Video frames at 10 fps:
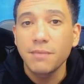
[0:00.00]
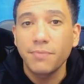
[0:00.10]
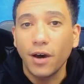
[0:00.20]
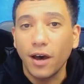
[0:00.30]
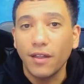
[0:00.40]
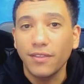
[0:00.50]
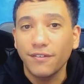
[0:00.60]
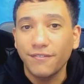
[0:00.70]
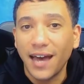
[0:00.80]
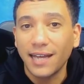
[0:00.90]
but the
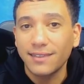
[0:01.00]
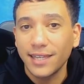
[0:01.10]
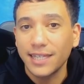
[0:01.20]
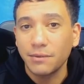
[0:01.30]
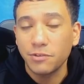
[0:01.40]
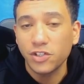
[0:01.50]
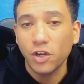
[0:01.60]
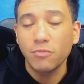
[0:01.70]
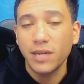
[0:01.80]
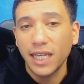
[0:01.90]
fact that there were
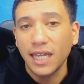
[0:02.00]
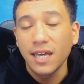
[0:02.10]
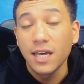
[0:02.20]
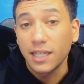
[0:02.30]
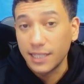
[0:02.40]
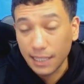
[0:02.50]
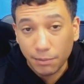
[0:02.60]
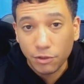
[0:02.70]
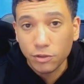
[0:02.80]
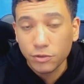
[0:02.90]
so many
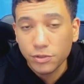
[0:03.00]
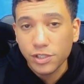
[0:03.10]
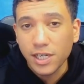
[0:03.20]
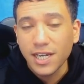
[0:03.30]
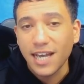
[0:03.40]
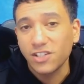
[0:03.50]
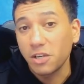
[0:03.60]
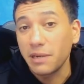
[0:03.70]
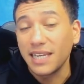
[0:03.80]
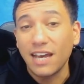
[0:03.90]
liberals and
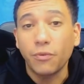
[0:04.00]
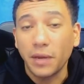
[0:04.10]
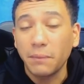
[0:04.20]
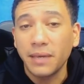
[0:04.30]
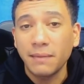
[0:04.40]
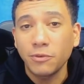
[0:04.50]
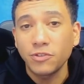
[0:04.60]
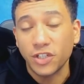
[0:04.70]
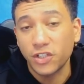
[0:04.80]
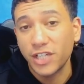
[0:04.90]
so many left-wing people
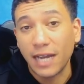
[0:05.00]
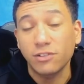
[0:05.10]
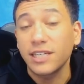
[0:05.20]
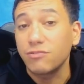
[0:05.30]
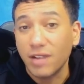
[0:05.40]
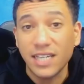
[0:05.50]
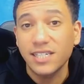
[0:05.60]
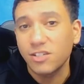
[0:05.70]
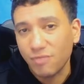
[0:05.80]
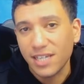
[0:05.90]
just shouting
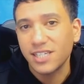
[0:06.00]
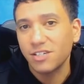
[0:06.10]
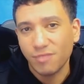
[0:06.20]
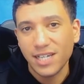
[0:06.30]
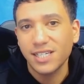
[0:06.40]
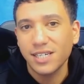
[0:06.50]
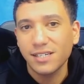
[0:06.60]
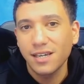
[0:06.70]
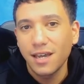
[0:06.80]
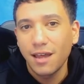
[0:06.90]
racist, racist, racist.